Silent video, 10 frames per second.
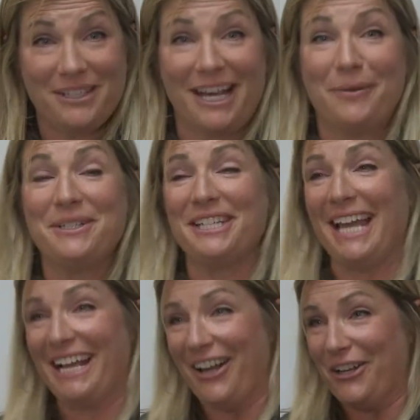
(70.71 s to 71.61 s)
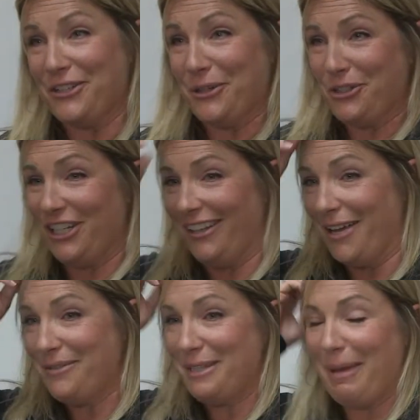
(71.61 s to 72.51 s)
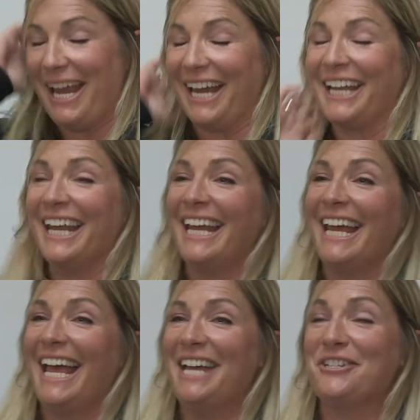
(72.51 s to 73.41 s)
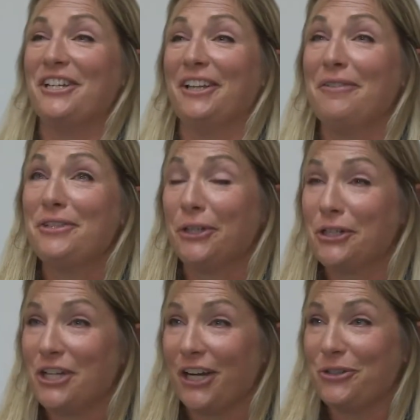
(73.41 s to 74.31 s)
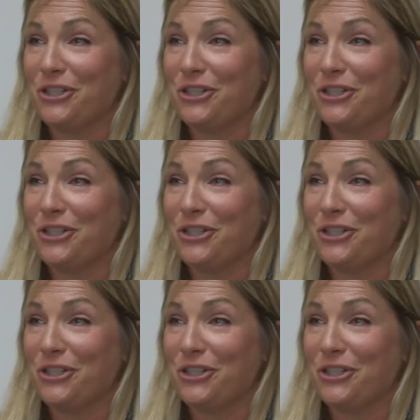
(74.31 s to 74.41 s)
So that was like, also, she loves Spain and she loves Sergio.